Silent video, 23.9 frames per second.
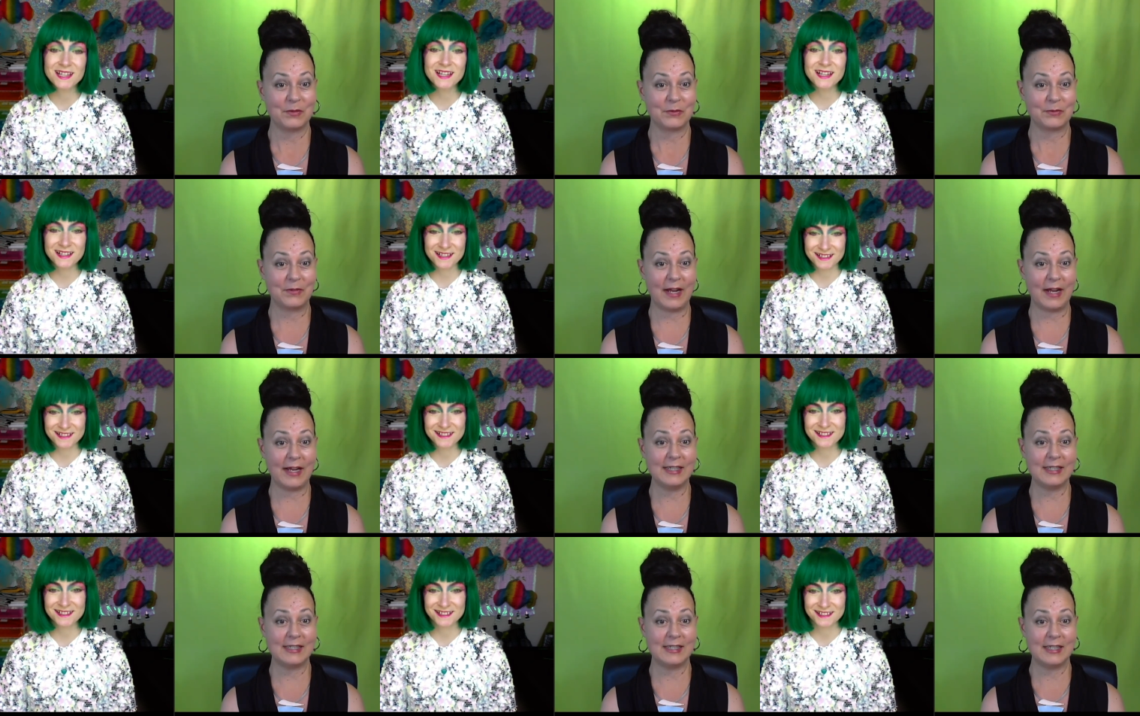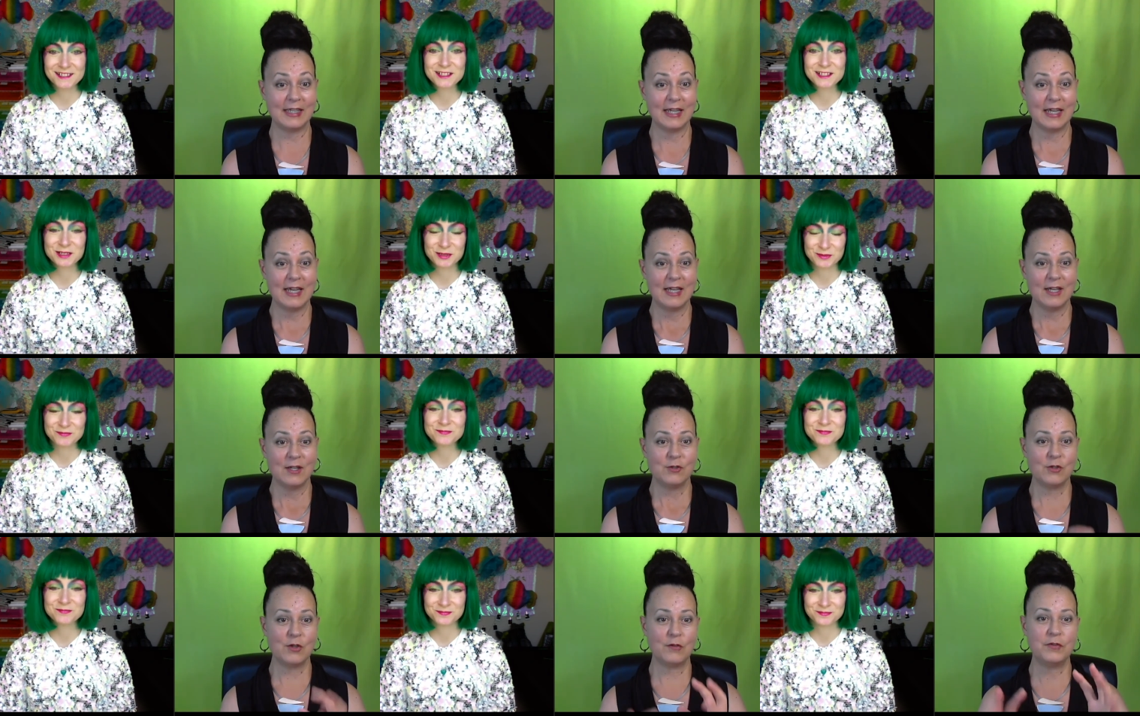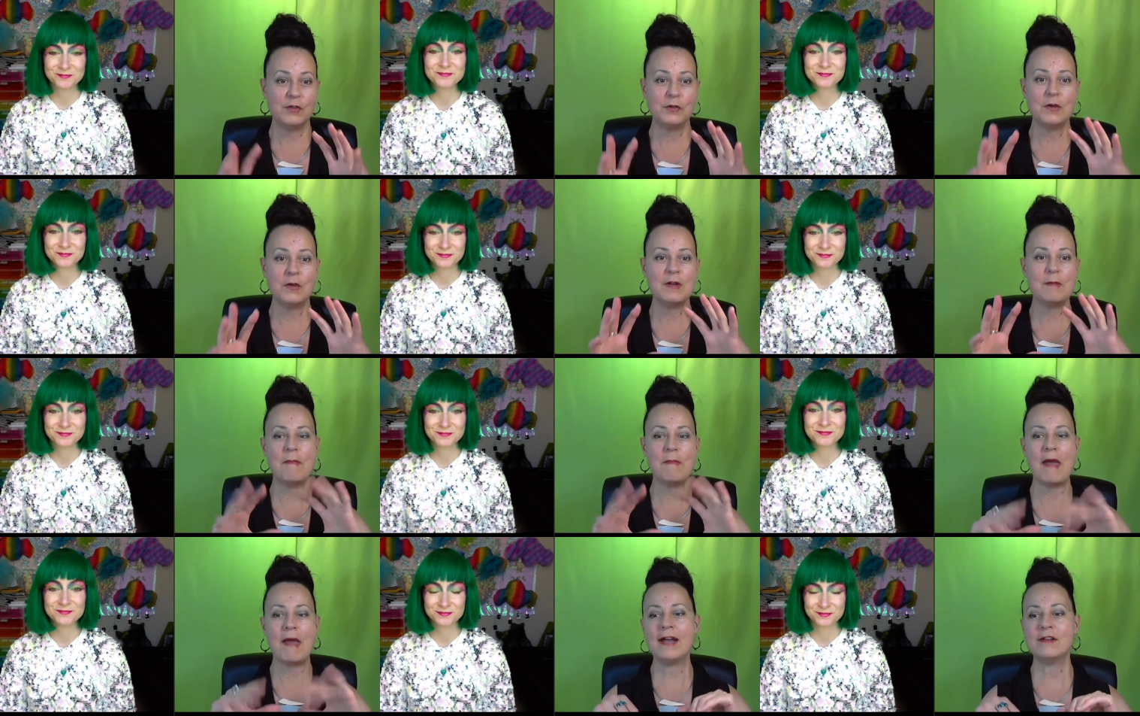Speaker 1: Yes. Right? So if
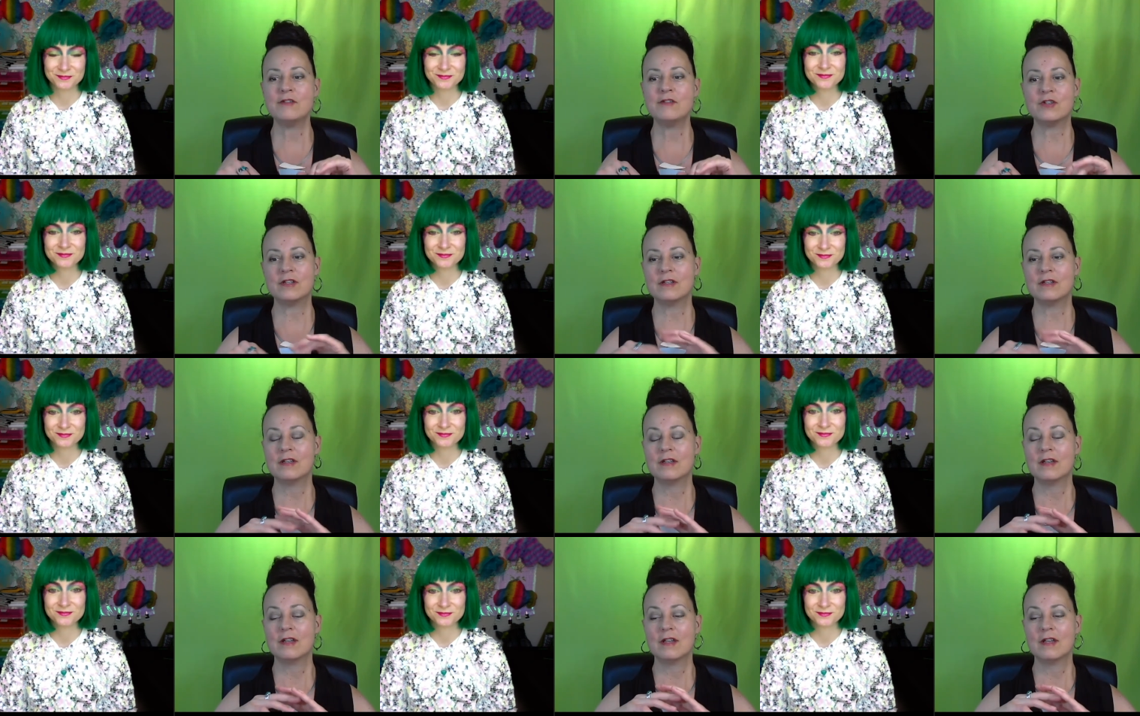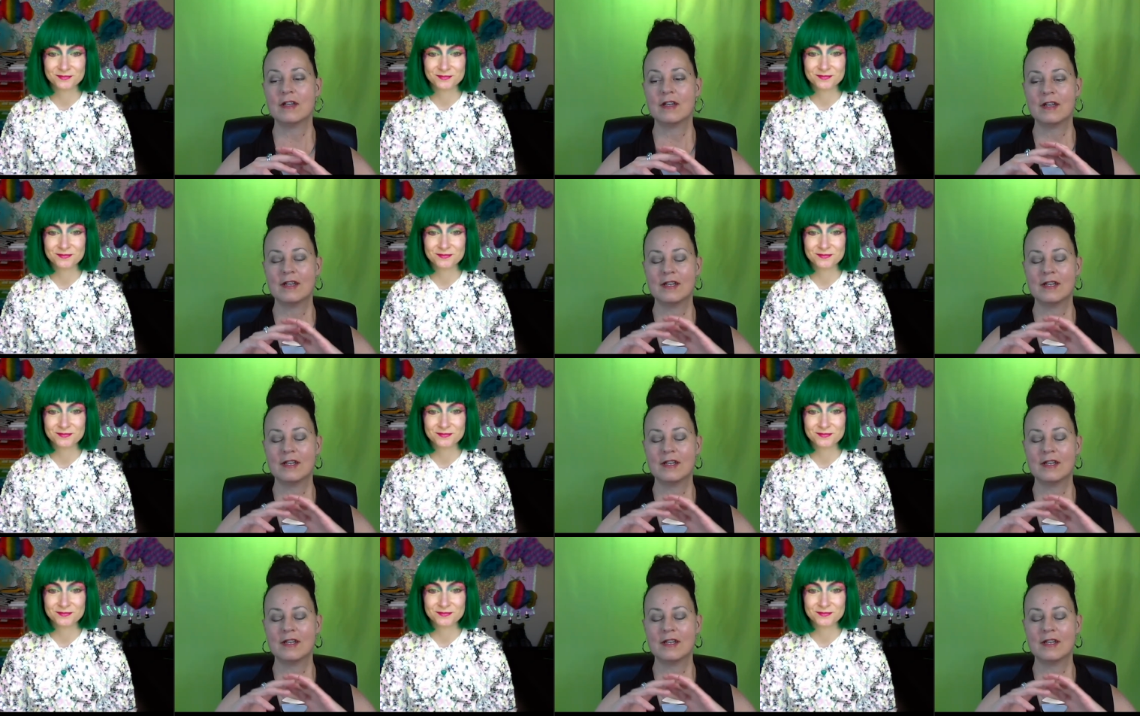you would imagine